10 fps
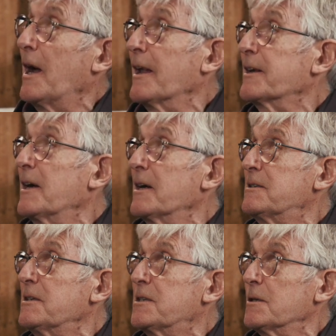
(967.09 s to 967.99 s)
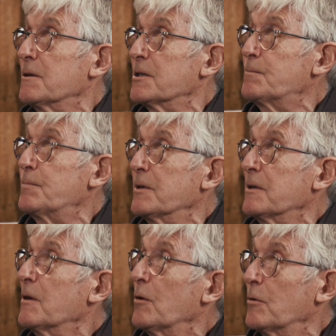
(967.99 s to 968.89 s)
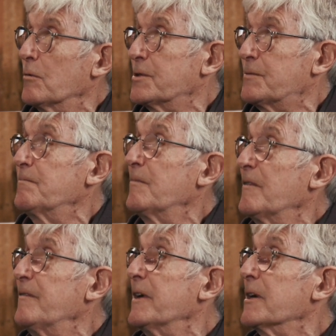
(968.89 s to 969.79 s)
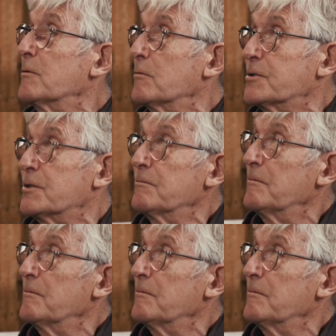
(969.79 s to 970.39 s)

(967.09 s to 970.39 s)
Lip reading: allocated to us, but always vehicles